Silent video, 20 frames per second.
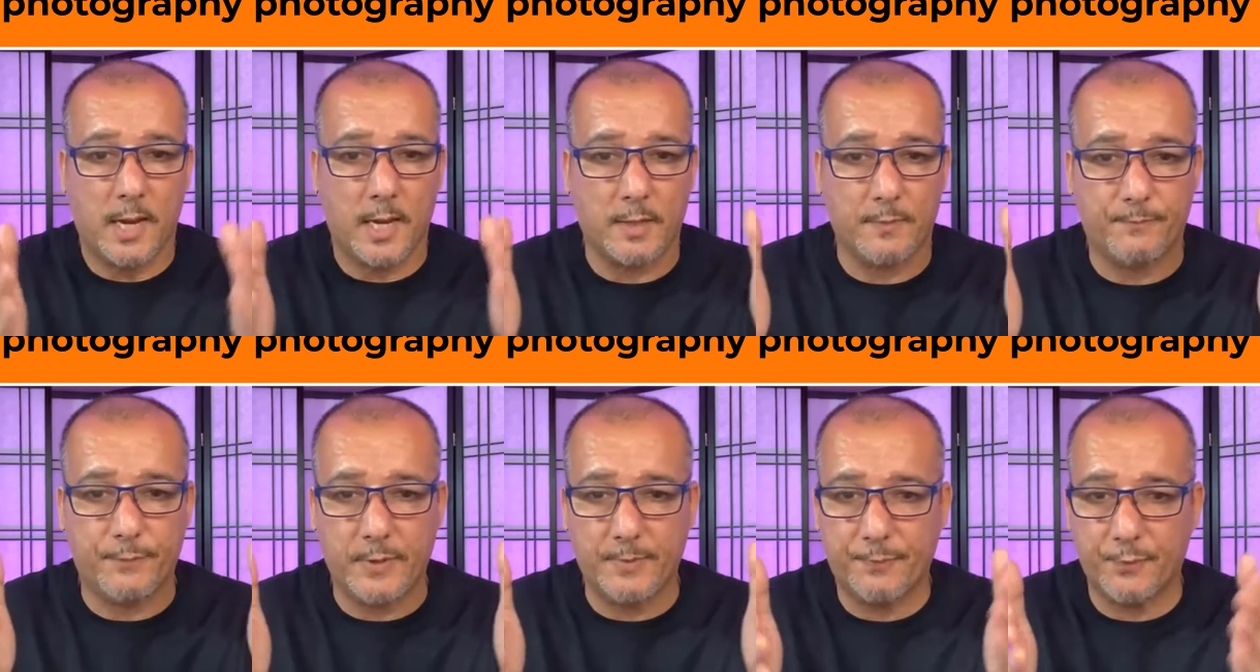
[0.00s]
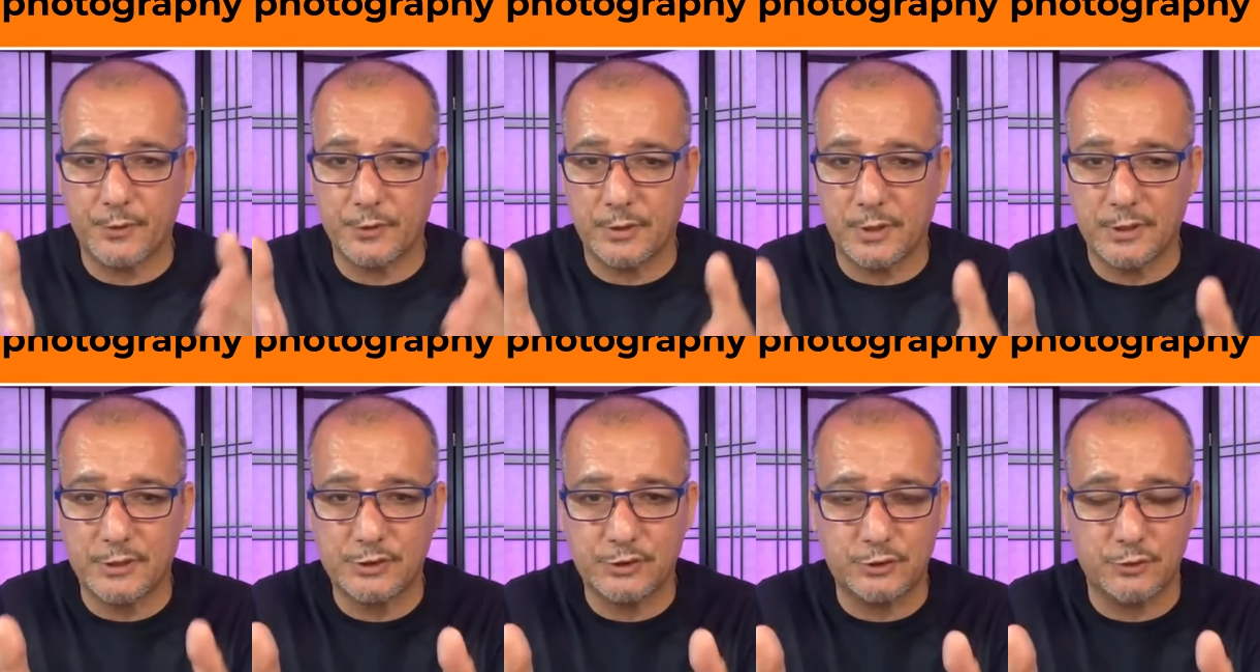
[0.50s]
and people
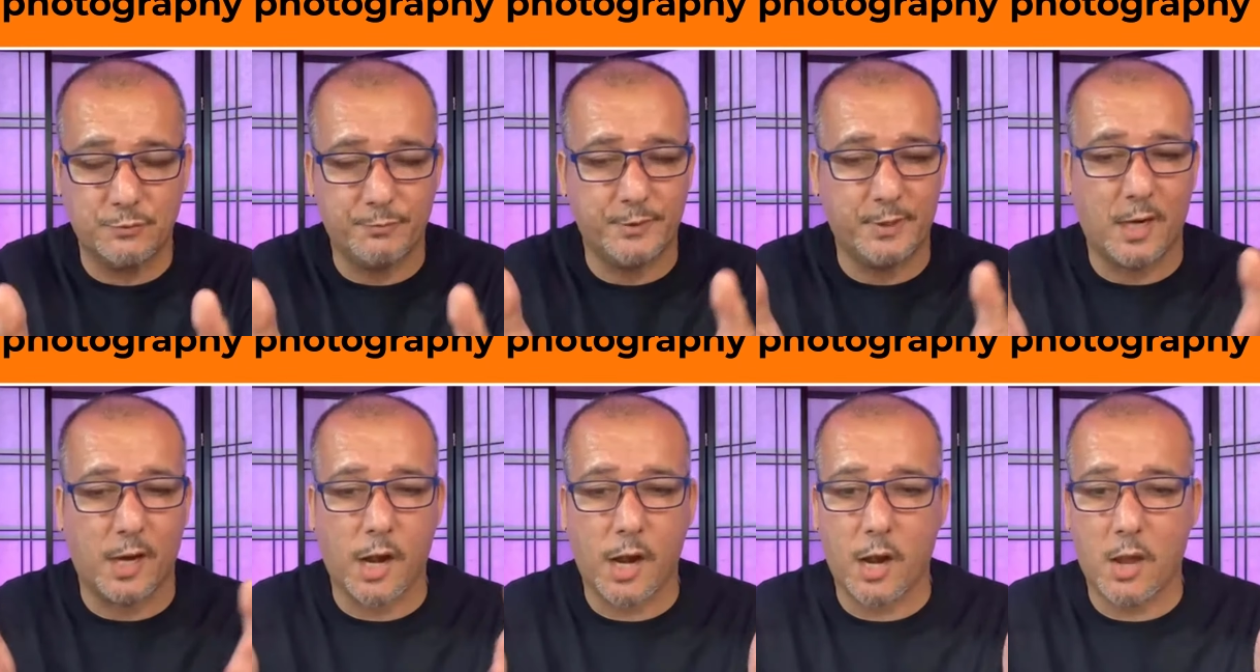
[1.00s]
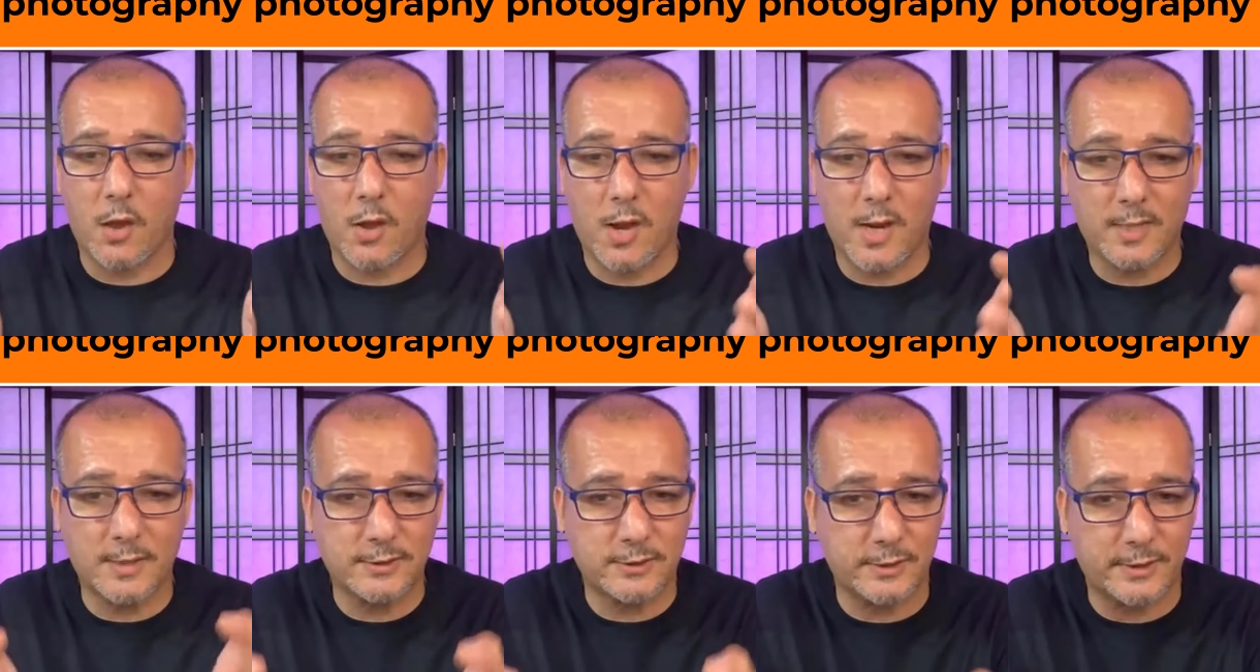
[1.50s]
are going to still be
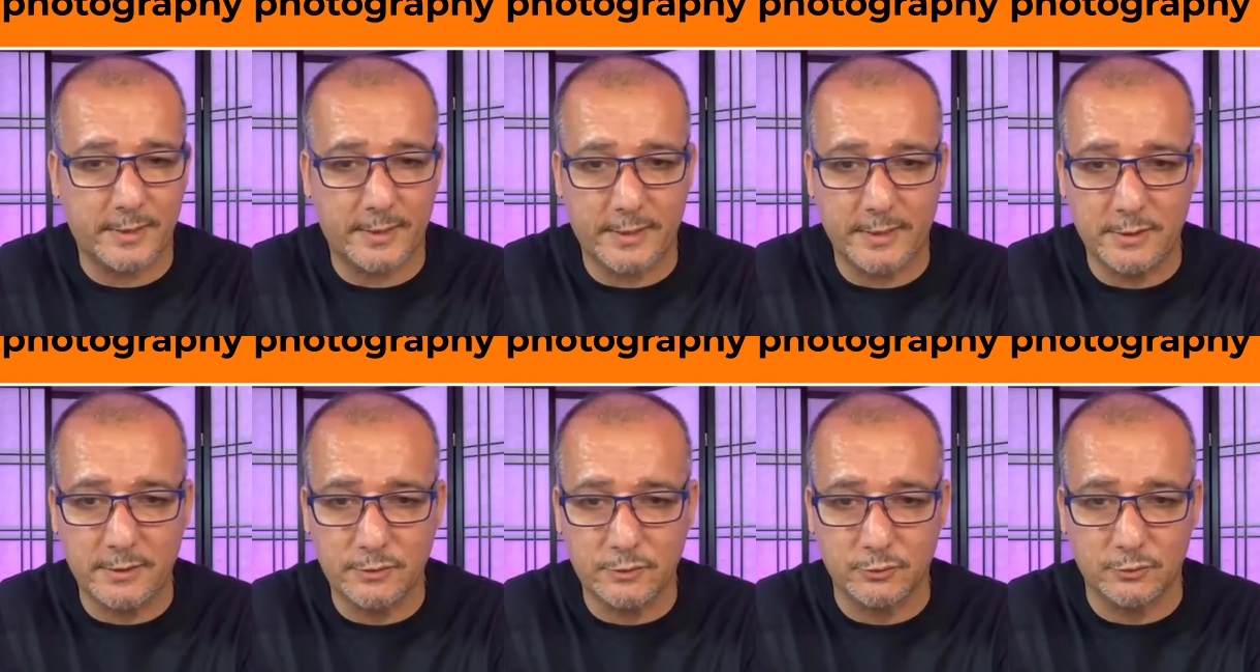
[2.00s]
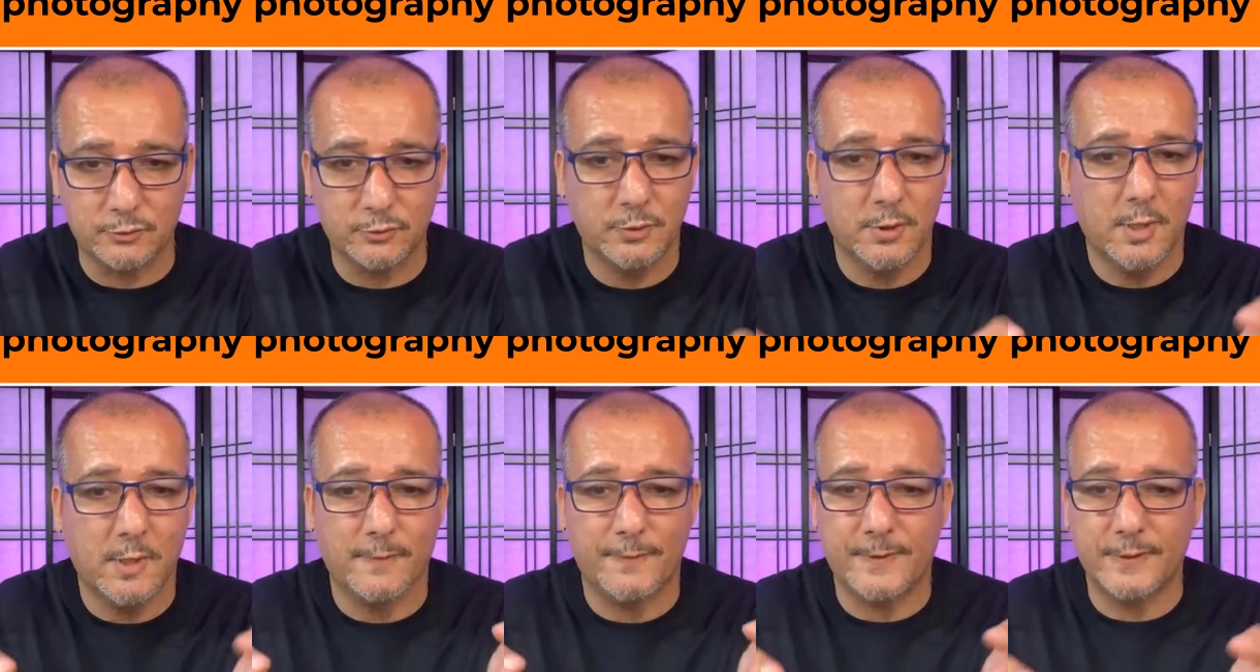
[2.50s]
locked
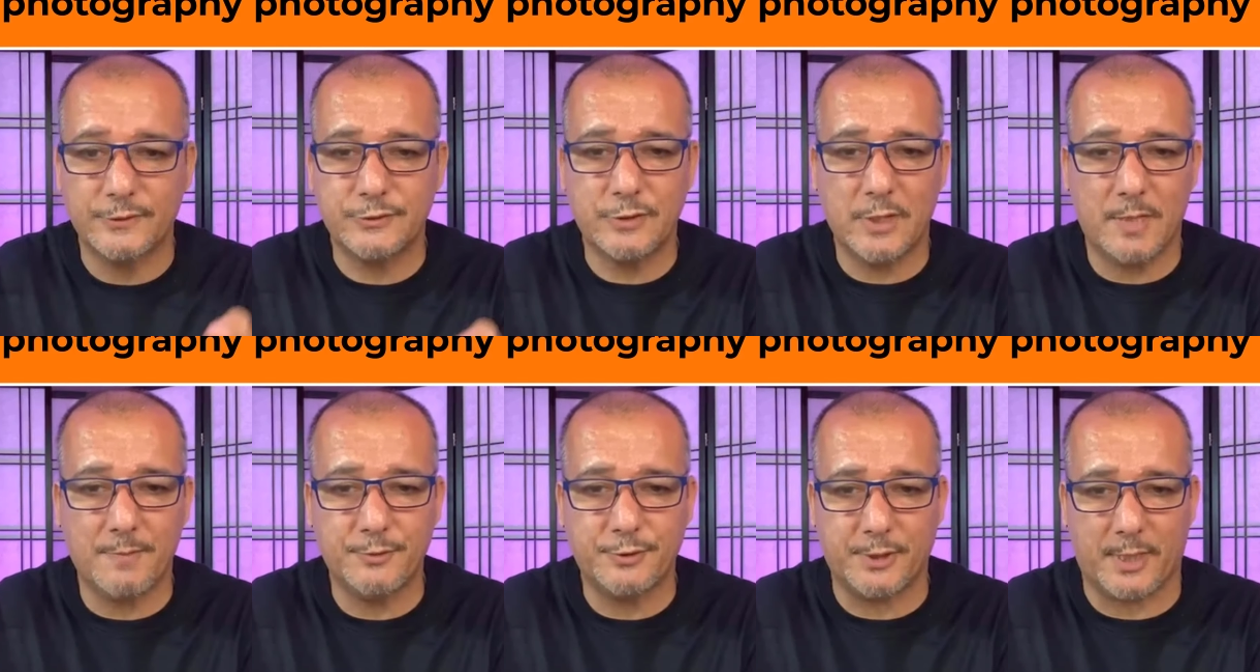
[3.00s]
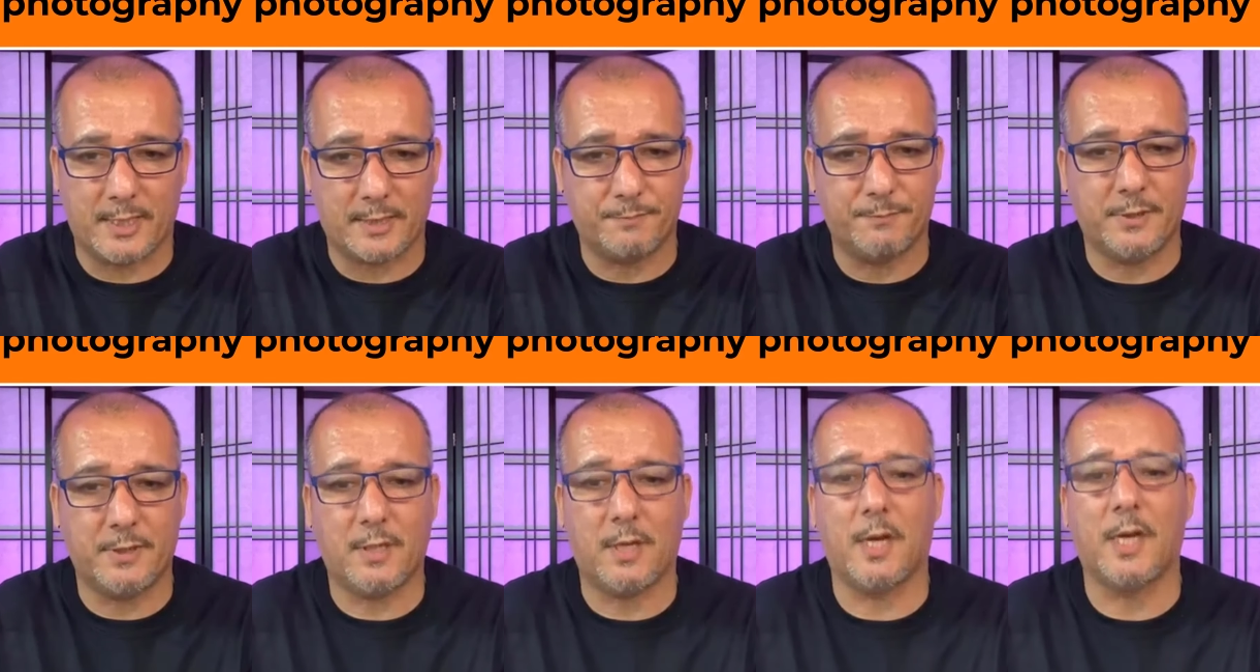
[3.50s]
into the
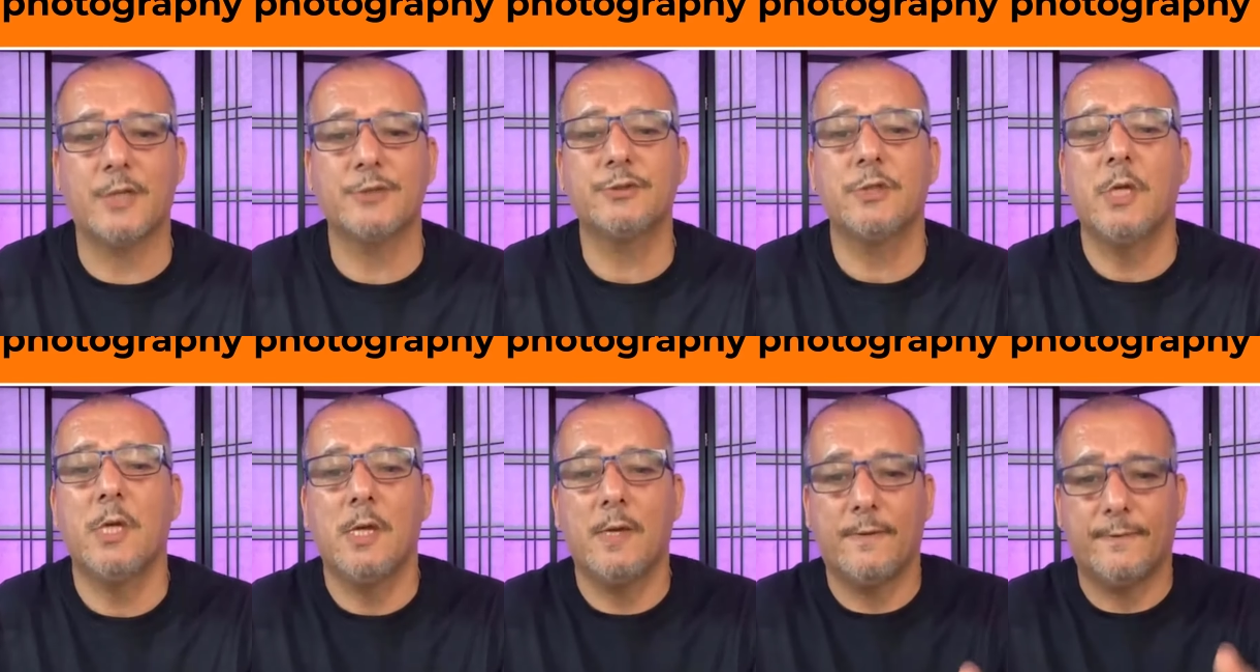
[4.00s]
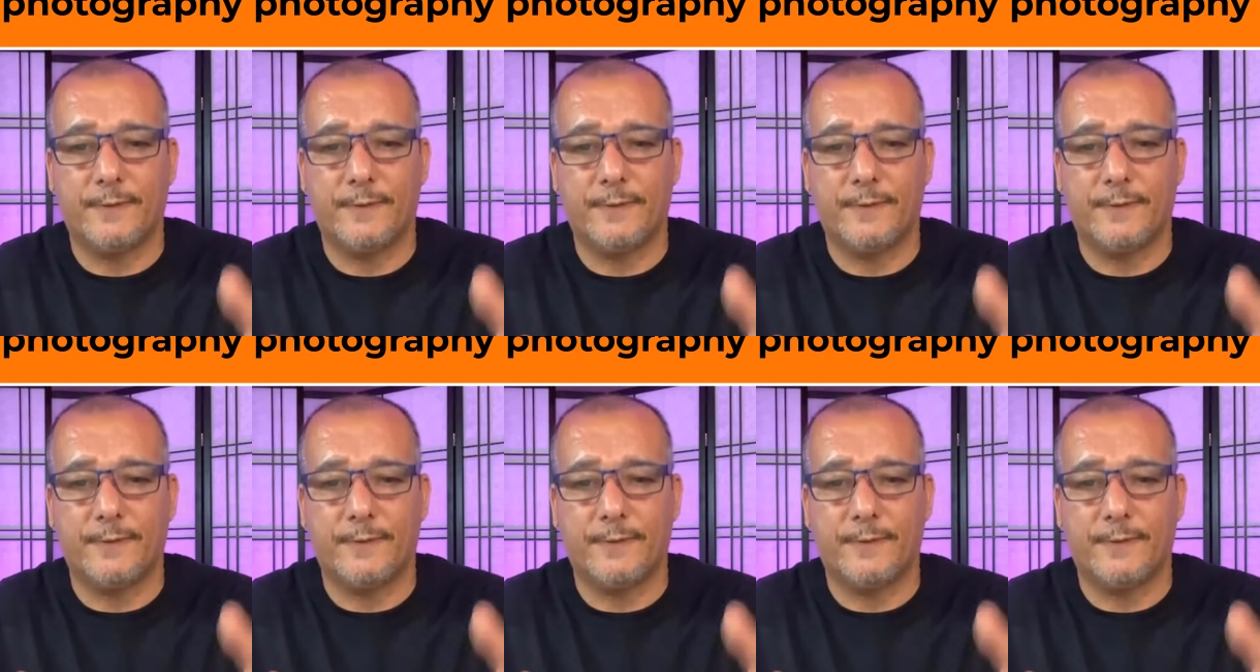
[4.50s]
subject because